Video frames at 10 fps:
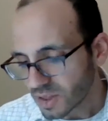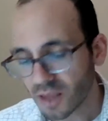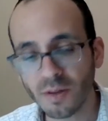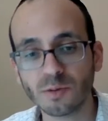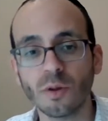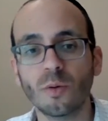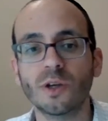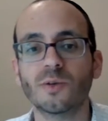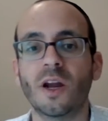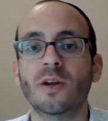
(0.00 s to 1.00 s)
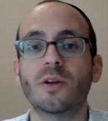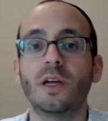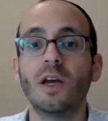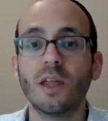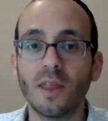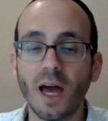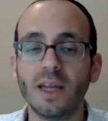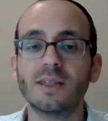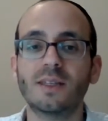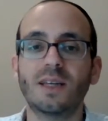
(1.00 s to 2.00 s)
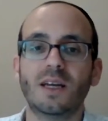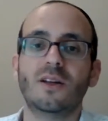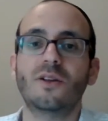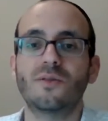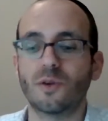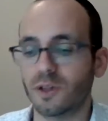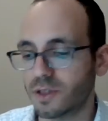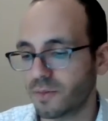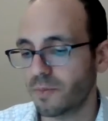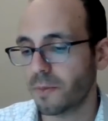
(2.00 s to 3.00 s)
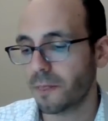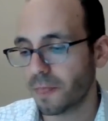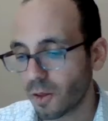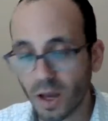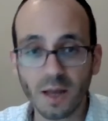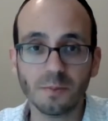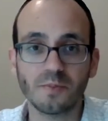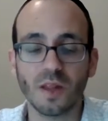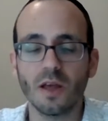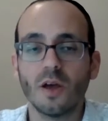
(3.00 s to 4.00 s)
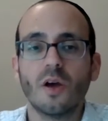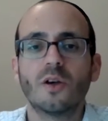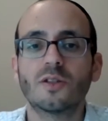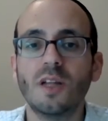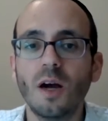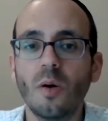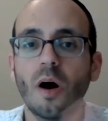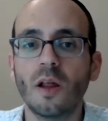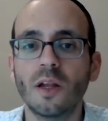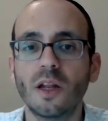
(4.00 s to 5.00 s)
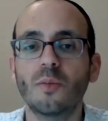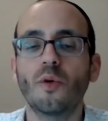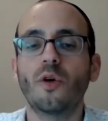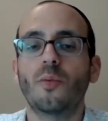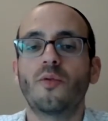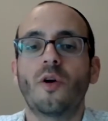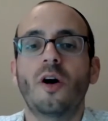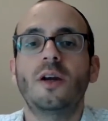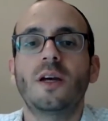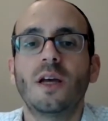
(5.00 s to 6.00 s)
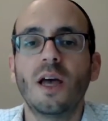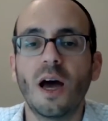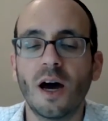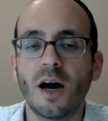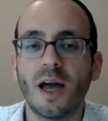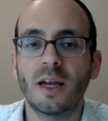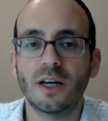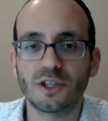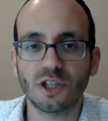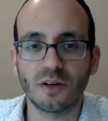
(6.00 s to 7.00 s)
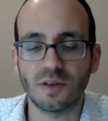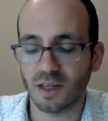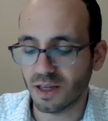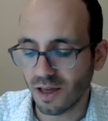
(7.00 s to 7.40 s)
And that's why the laws are angry. That is the technical Vort. Okay, so now a little more broad uh, and hashkafic.